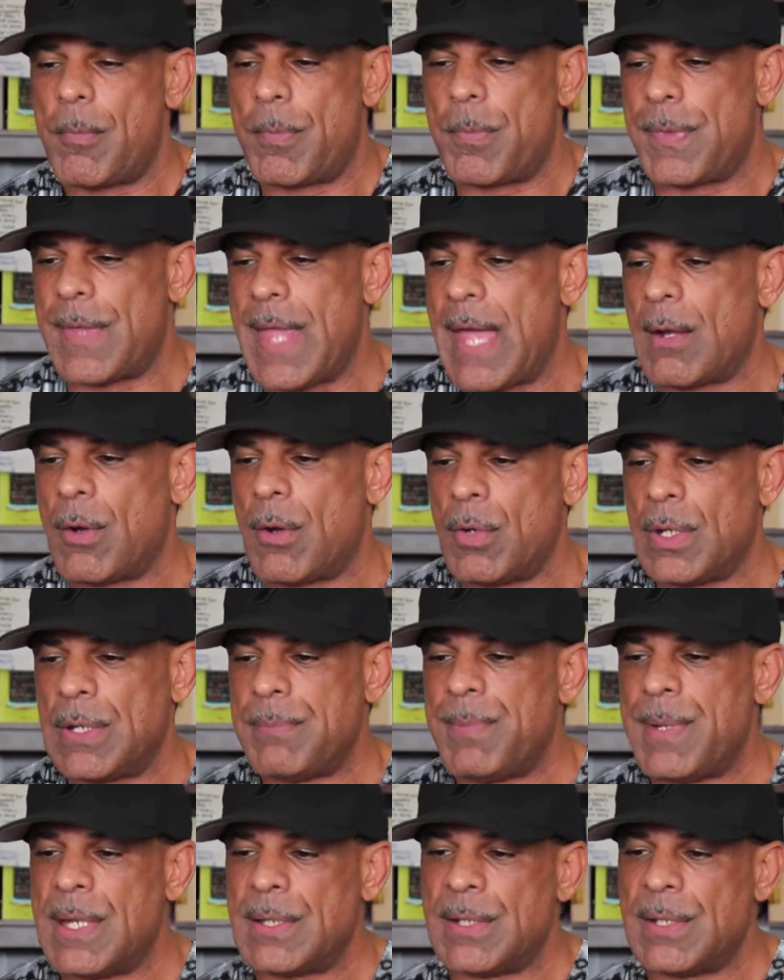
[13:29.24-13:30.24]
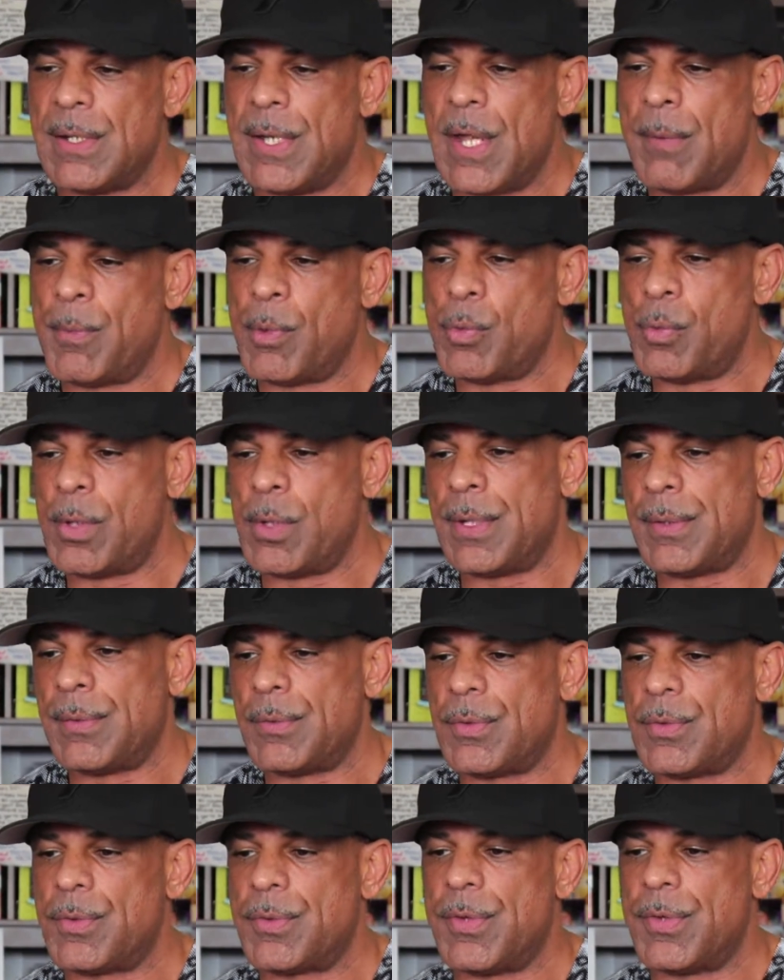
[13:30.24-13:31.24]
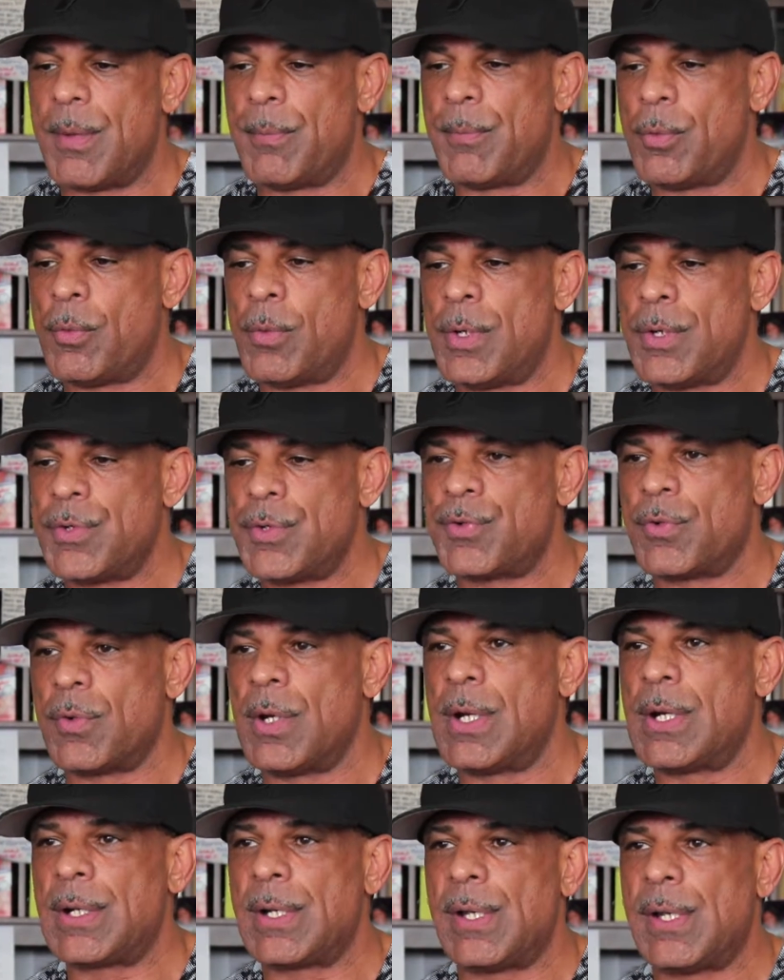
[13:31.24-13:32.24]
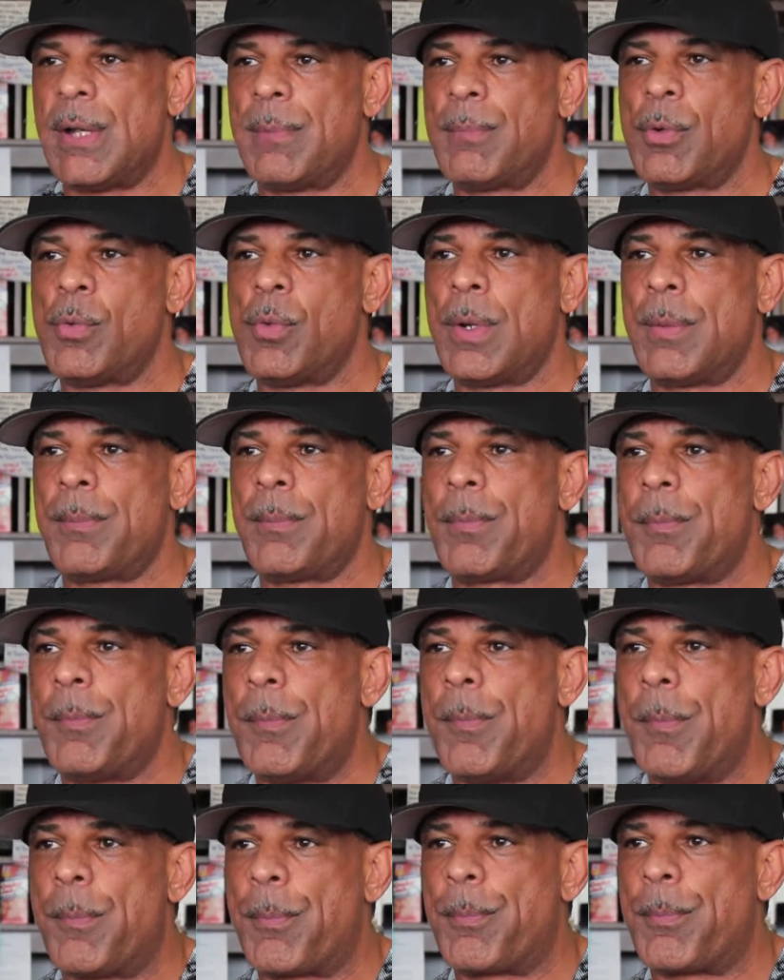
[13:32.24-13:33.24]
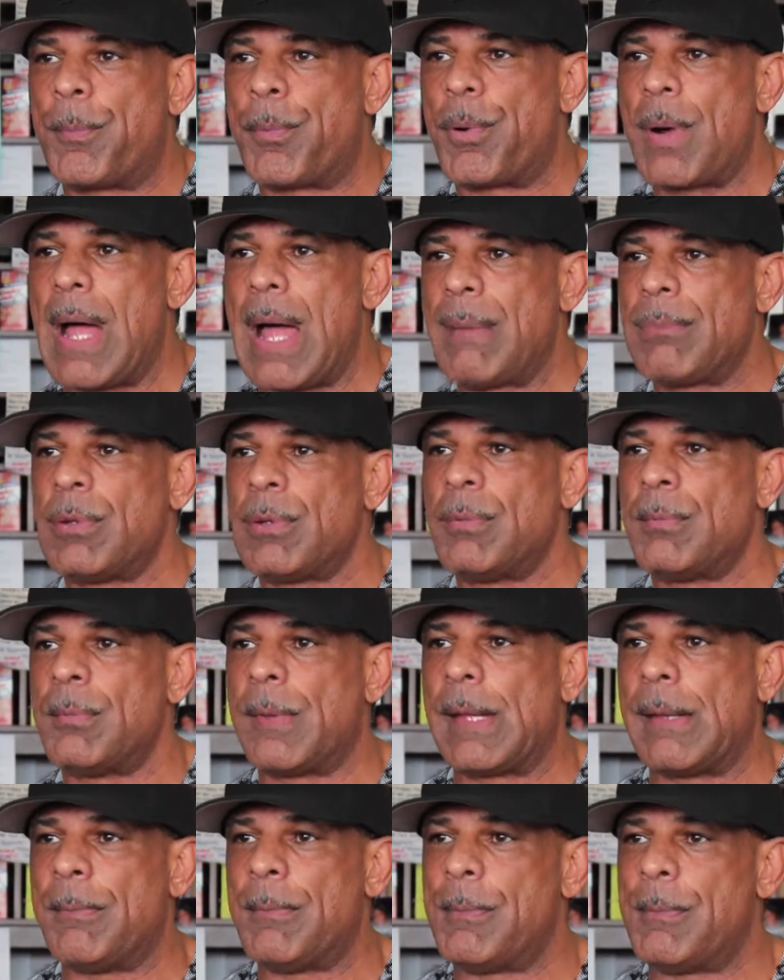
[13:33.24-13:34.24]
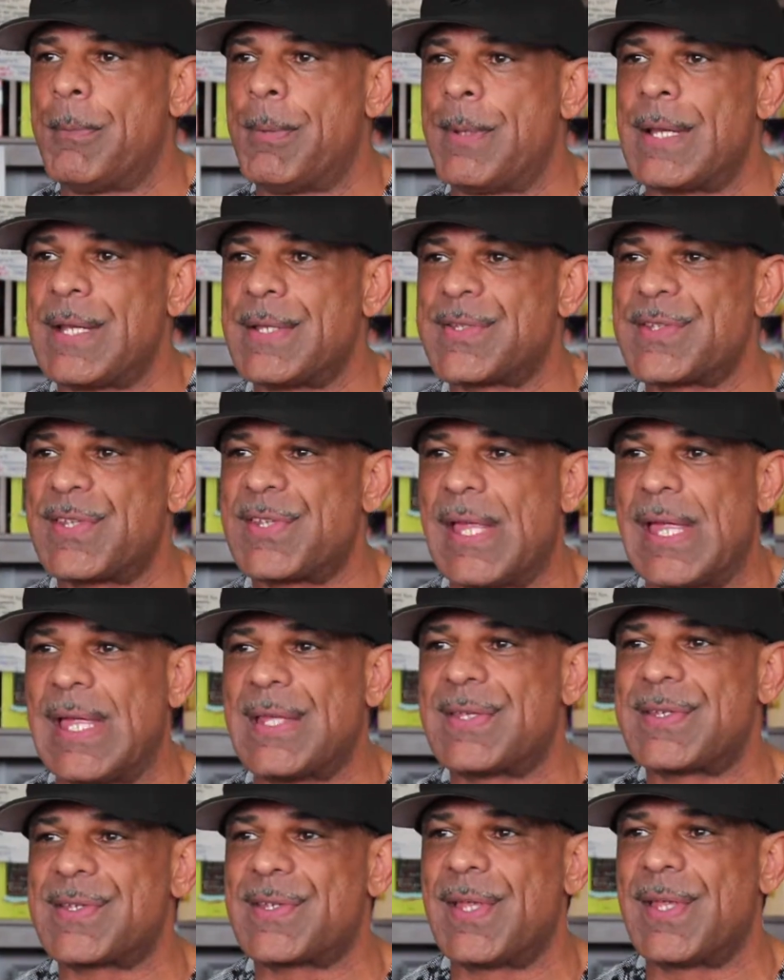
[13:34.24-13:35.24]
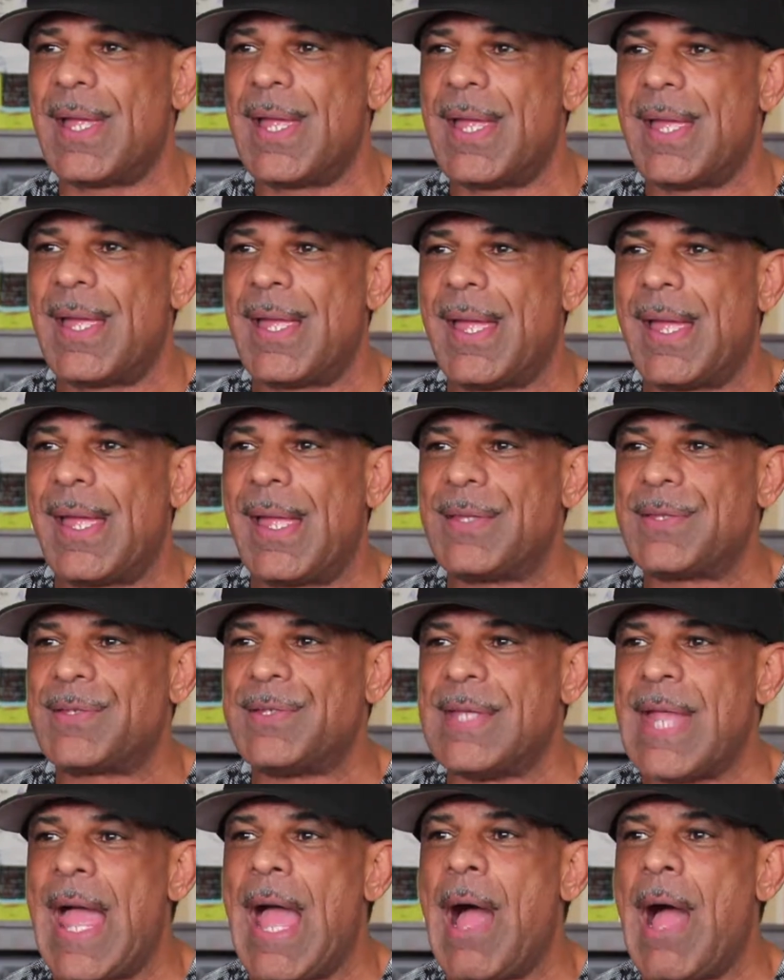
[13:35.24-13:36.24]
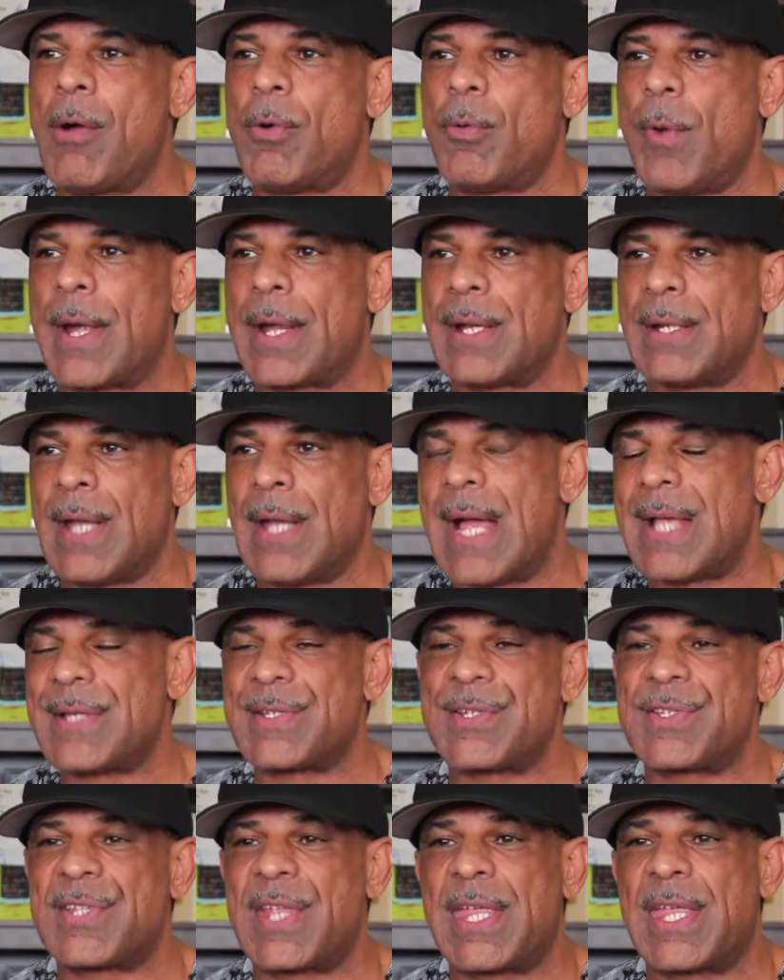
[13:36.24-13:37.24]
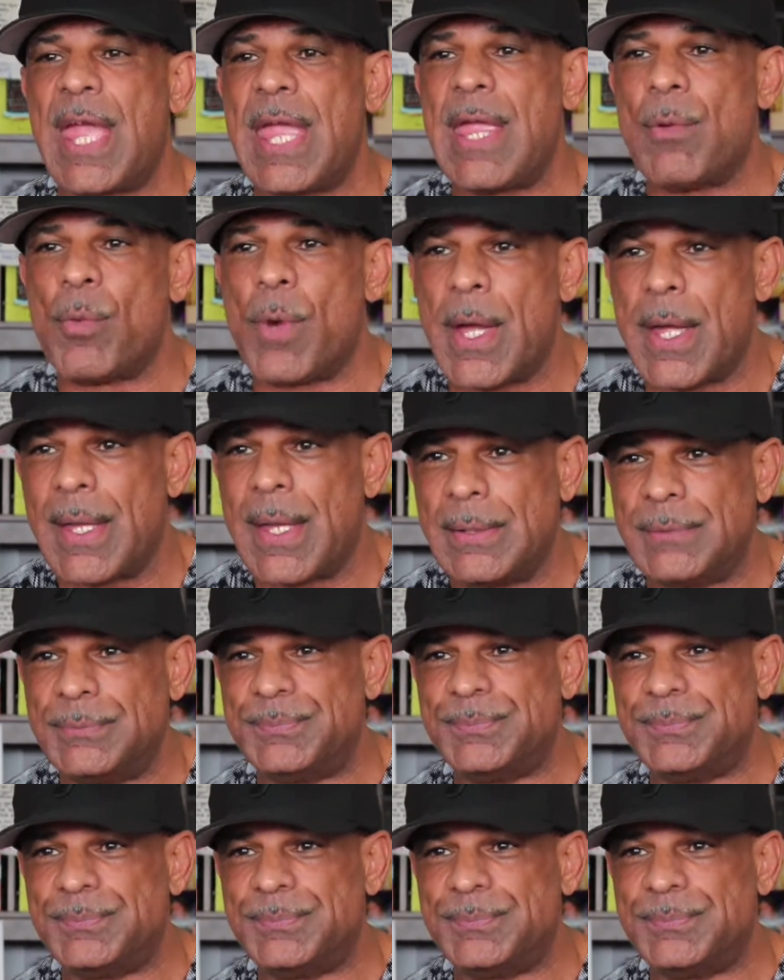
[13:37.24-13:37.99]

not only being the number one drug and #1 problem, but it's now recognized as the gateway